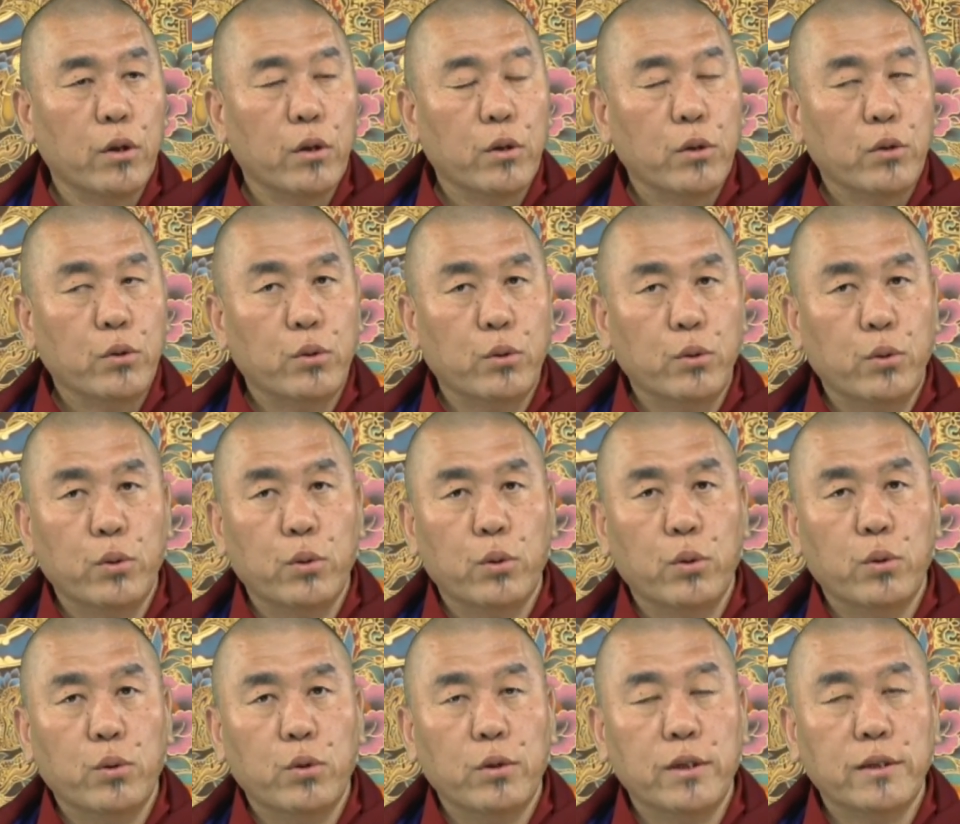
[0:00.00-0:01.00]

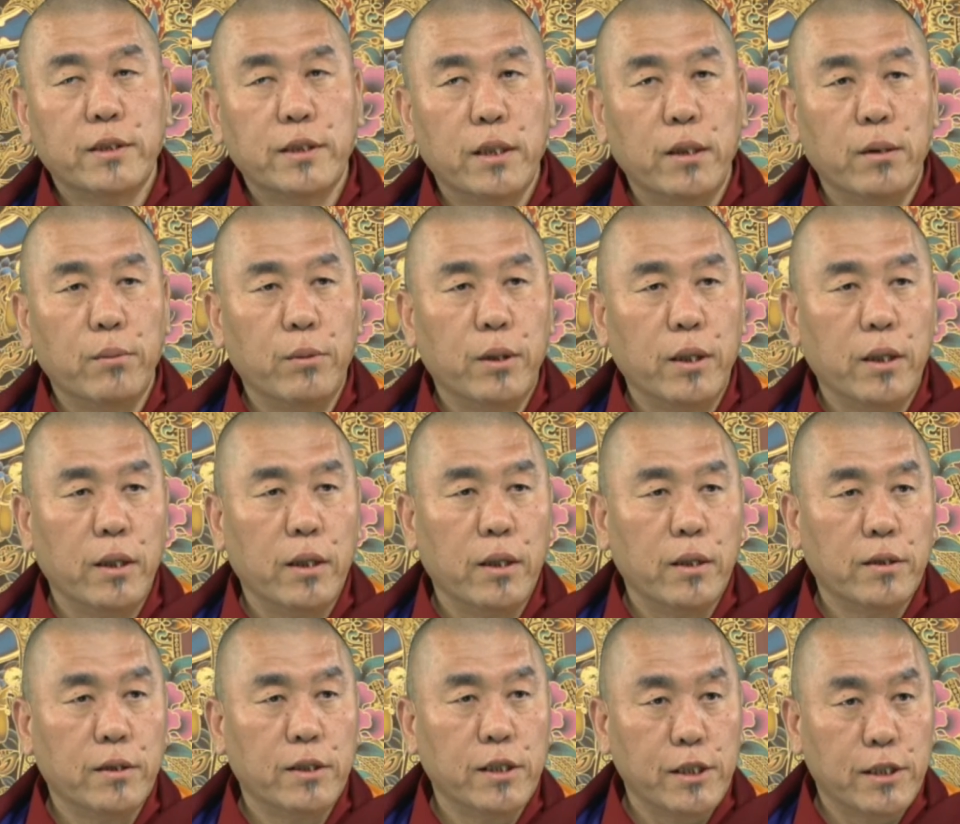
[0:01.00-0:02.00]
to receive the
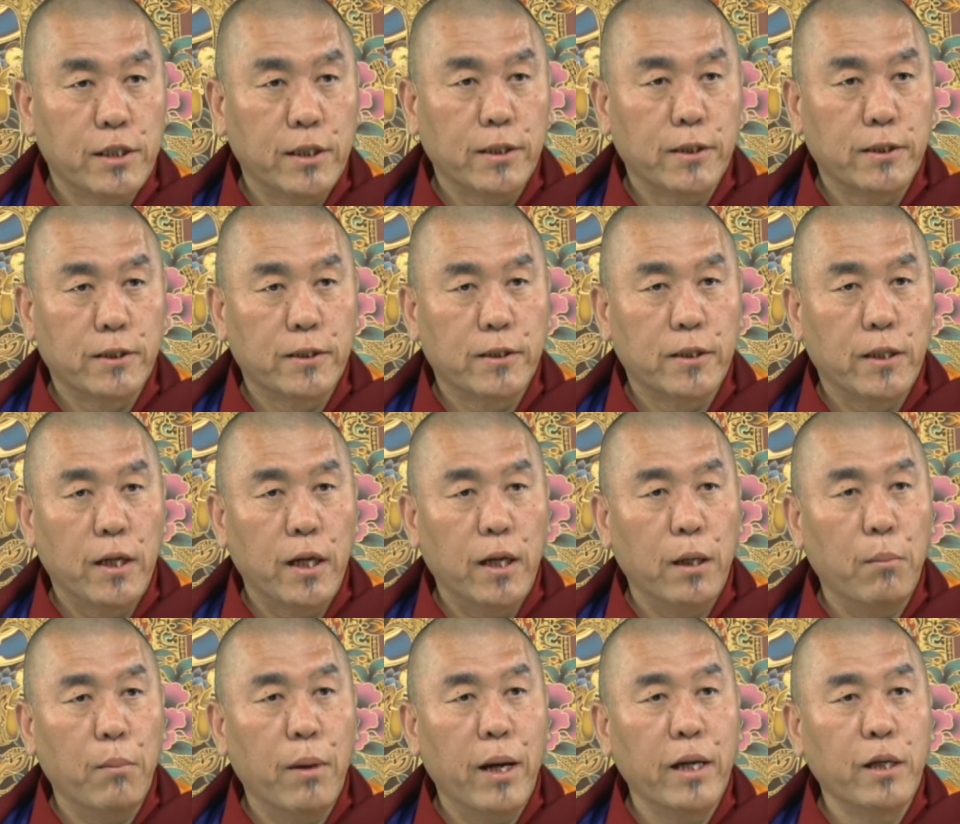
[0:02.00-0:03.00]
teachings, and the
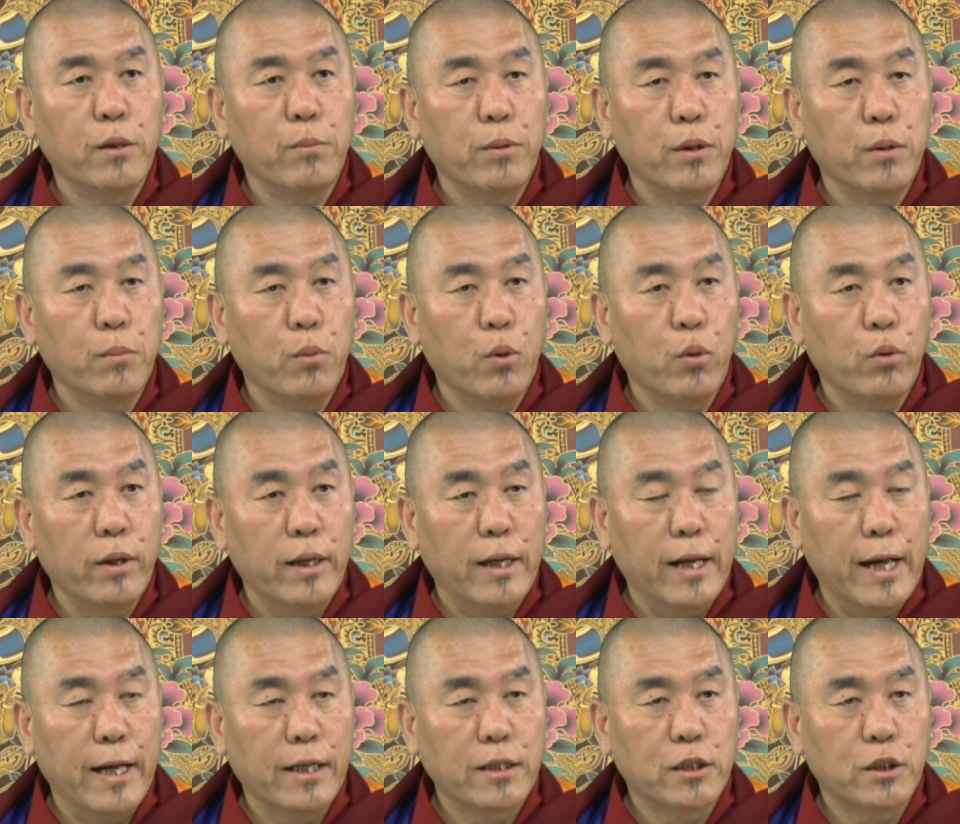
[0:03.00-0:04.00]
mind be more
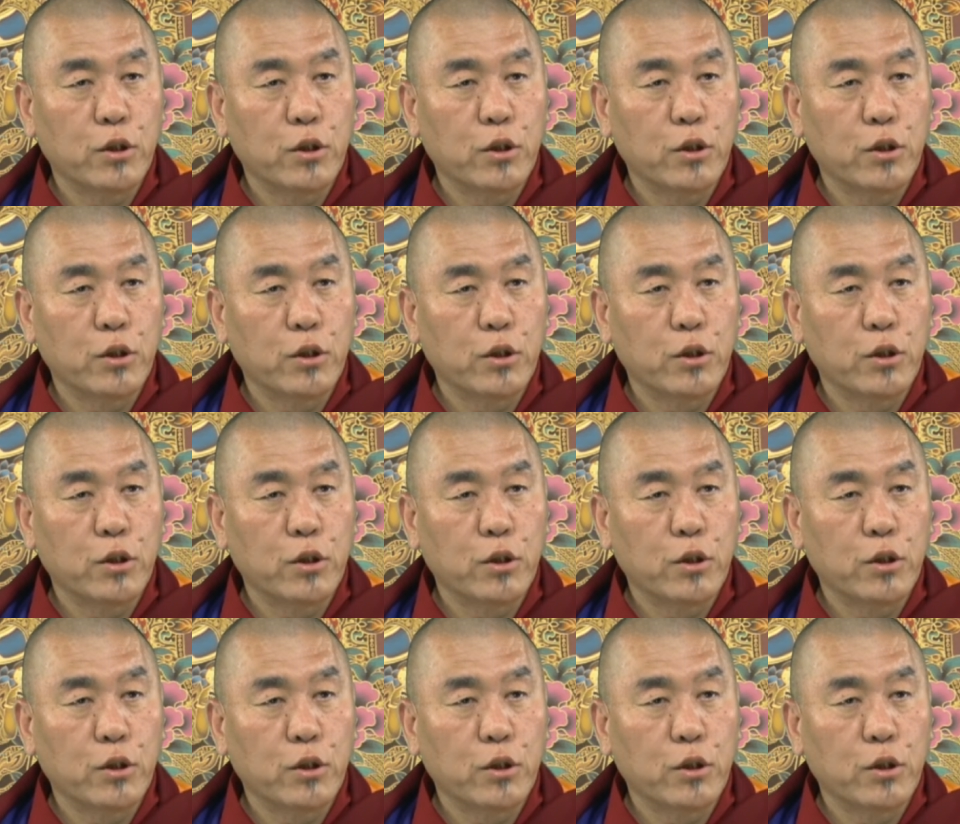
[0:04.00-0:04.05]
relaxed.